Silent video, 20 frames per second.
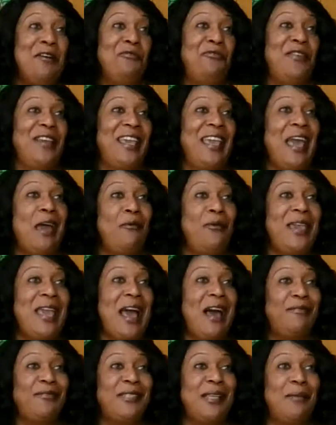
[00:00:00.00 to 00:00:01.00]
forget we
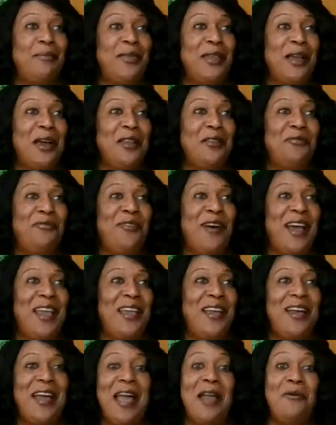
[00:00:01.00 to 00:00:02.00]
have something on the
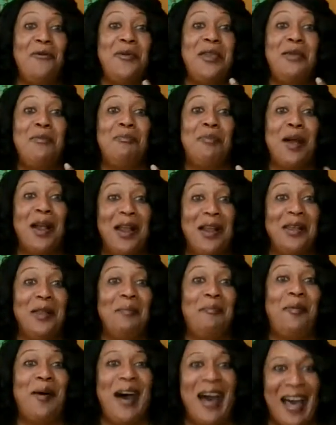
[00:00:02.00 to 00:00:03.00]
fire, and we burn
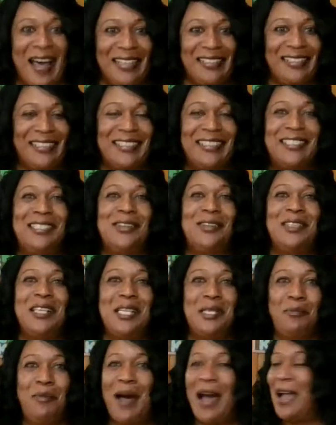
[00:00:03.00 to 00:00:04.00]
the pot. So
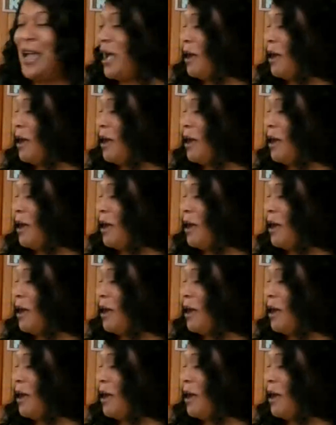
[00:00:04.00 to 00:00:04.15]
this pot